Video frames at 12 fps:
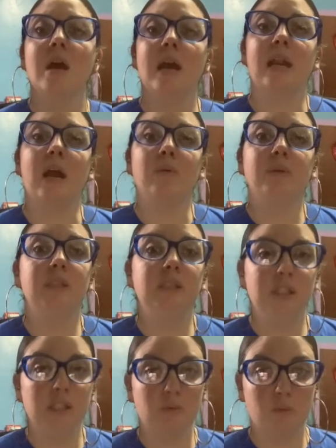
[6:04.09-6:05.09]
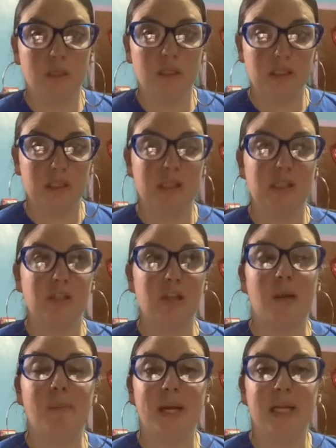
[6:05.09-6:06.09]
And I really just want us to
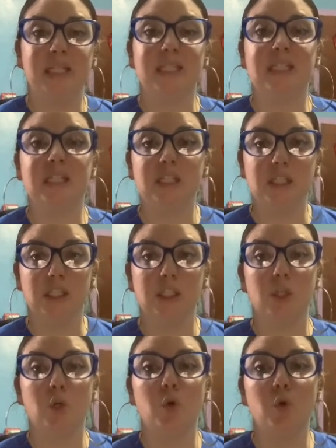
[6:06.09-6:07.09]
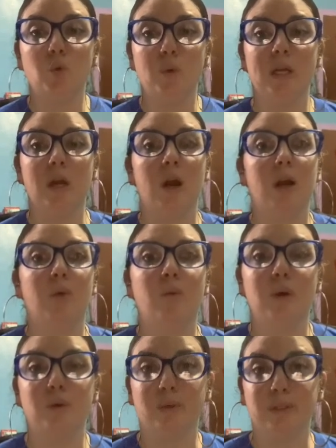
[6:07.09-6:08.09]
start paying attention to who we are and
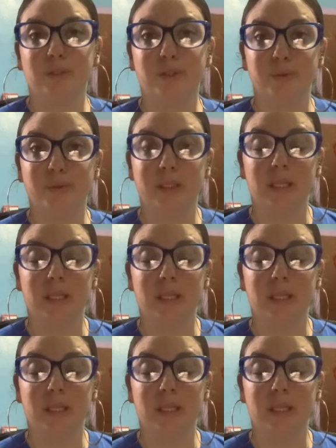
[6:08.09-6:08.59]
what we're doing.